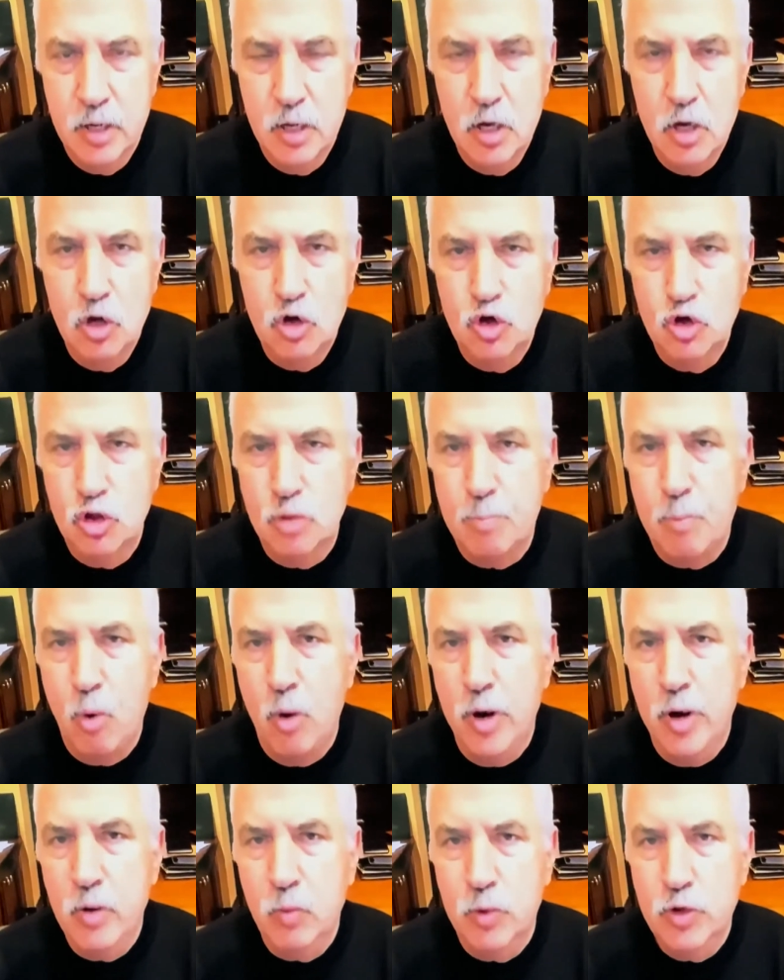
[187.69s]
to the point
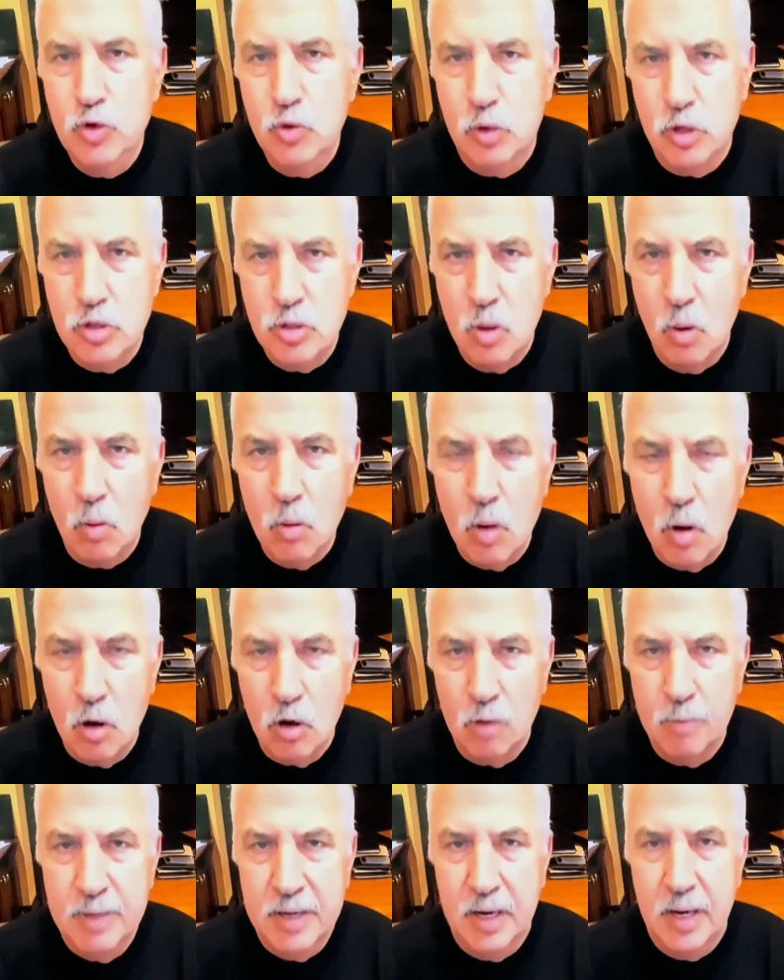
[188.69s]
where you can no longer be
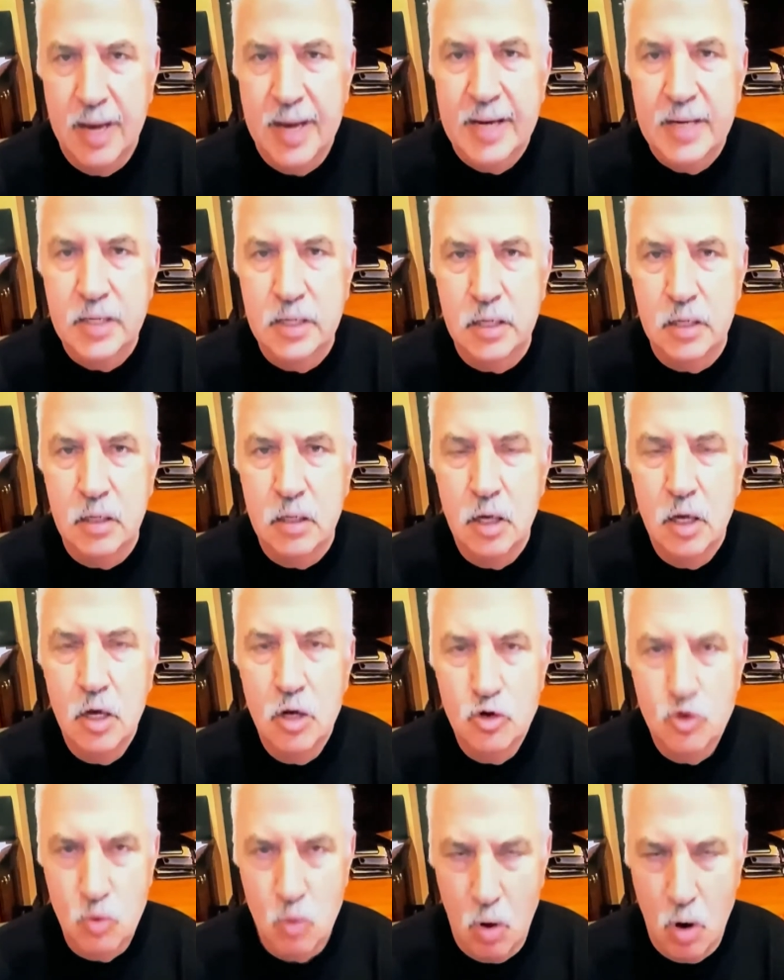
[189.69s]
elected to
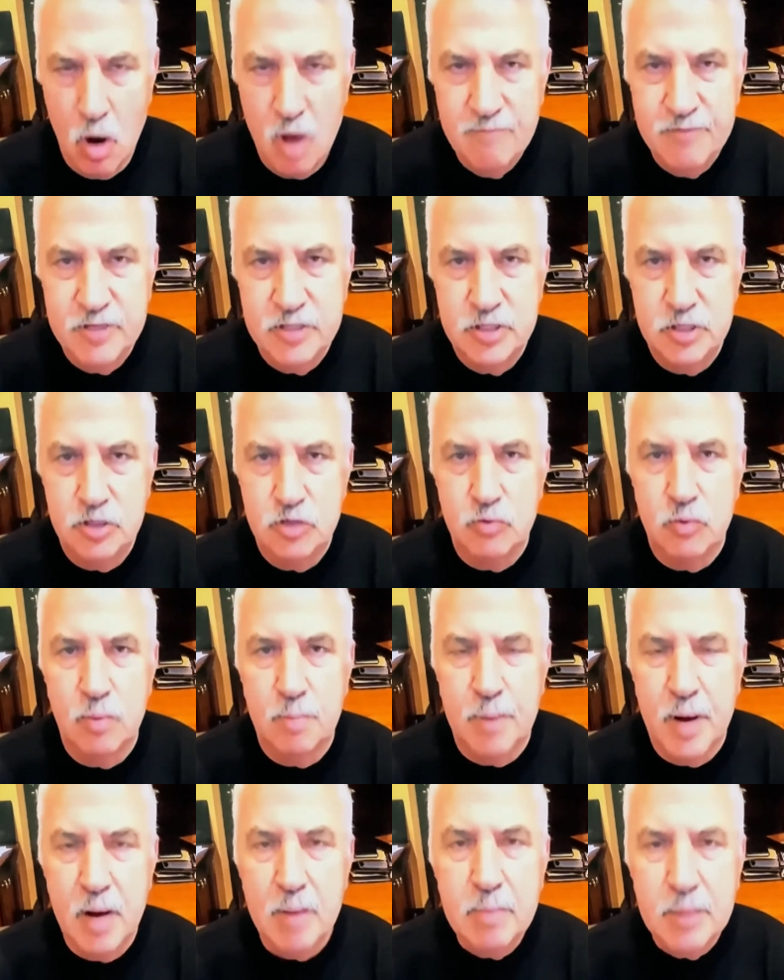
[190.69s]
office as a
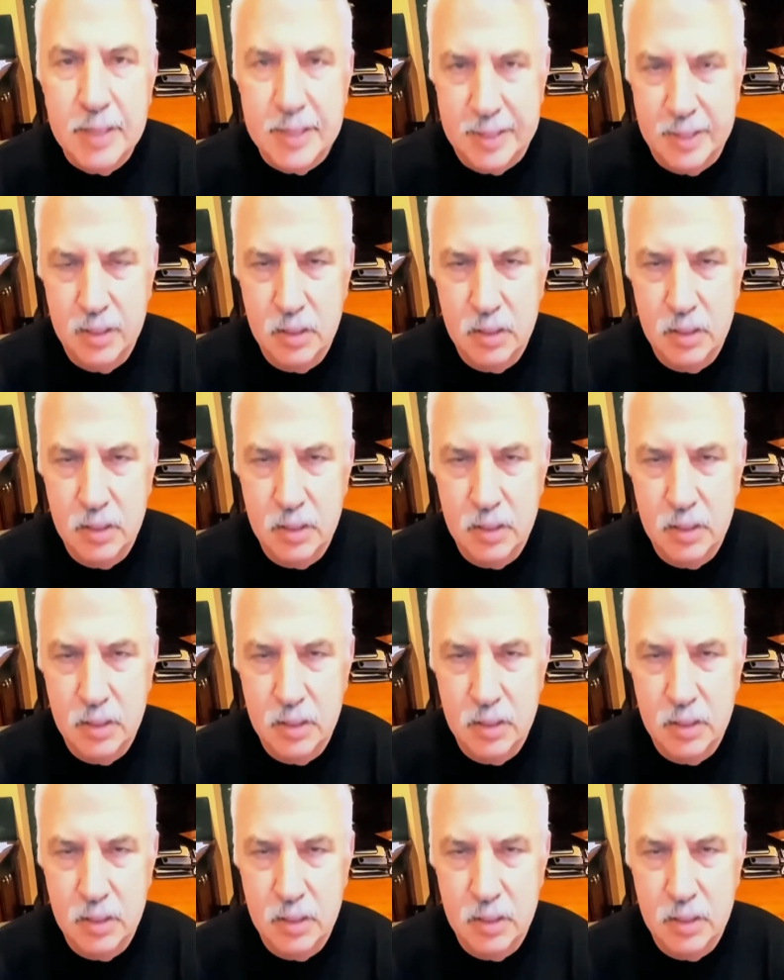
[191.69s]
Republican